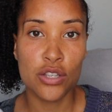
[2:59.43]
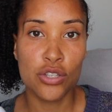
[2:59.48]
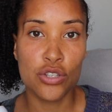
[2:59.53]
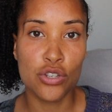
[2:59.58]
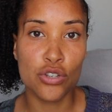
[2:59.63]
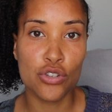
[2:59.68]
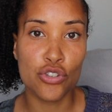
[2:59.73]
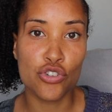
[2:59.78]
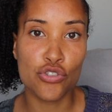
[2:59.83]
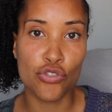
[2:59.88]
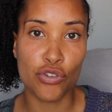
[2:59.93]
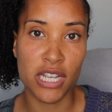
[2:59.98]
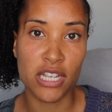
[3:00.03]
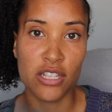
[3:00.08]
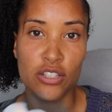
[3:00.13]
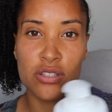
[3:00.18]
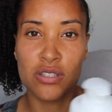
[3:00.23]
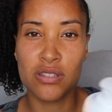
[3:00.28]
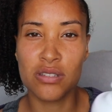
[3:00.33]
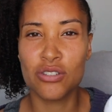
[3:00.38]
to
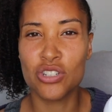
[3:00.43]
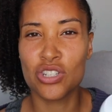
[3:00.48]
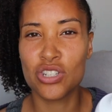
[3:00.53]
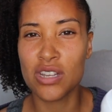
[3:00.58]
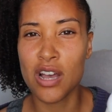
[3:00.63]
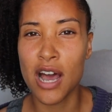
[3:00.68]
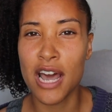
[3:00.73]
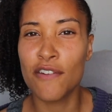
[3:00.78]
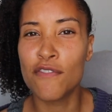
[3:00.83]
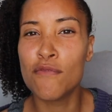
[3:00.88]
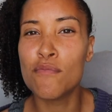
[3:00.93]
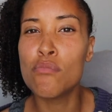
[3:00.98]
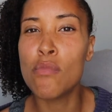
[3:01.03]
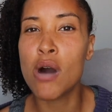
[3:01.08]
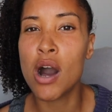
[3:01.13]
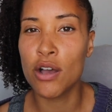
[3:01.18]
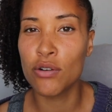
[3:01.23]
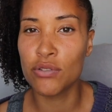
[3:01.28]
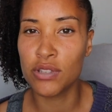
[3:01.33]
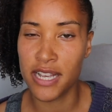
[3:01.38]
treat just kind of
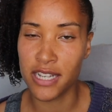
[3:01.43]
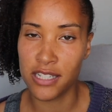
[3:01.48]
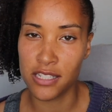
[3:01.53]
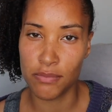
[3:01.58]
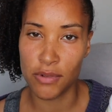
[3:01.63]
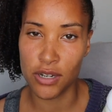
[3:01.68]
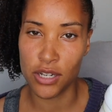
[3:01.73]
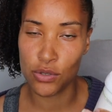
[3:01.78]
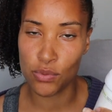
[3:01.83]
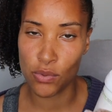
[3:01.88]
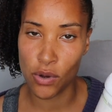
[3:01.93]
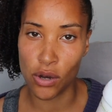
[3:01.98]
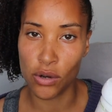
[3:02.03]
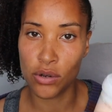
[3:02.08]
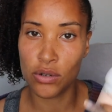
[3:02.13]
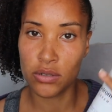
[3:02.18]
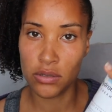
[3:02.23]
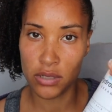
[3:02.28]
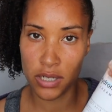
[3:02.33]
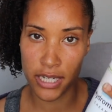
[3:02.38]
mild eczema as well